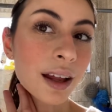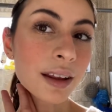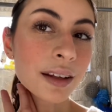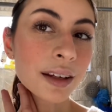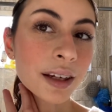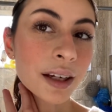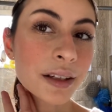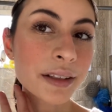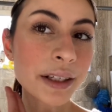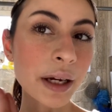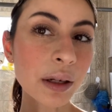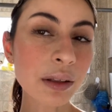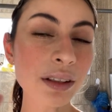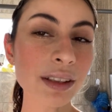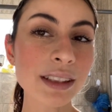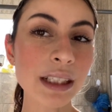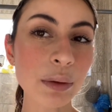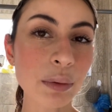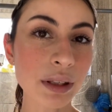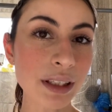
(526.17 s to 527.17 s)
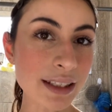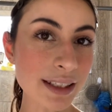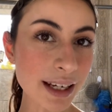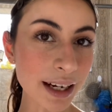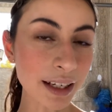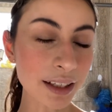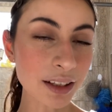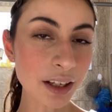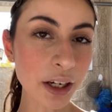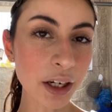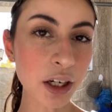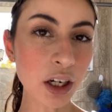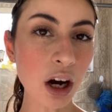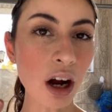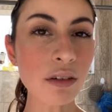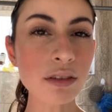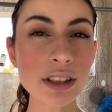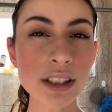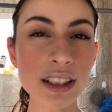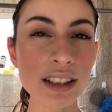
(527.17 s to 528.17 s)
And then here's how it looks like with the second layer.
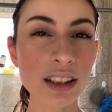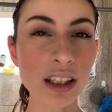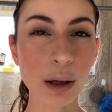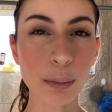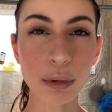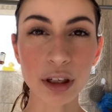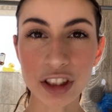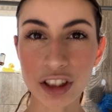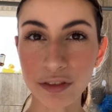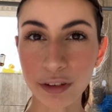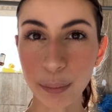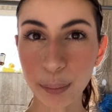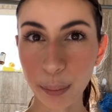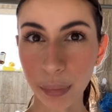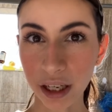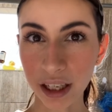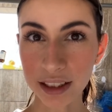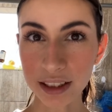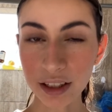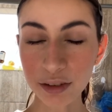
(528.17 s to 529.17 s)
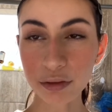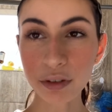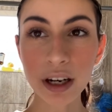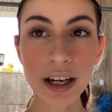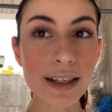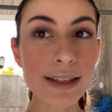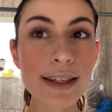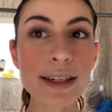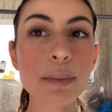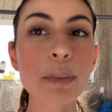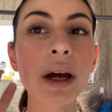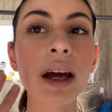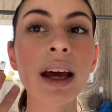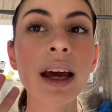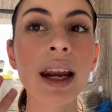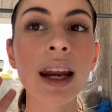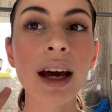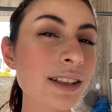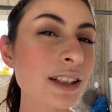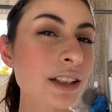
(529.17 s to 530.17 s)
Obviously it's not much of a big difference,
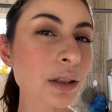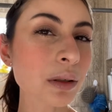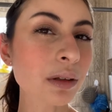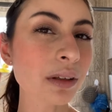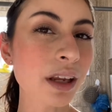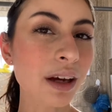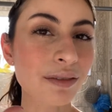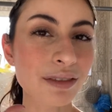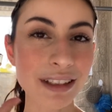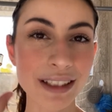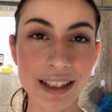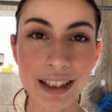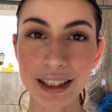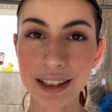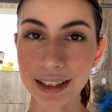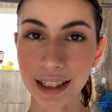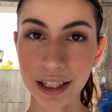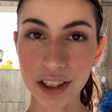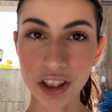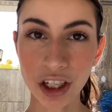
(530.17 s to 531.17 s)
but still enough to see a slight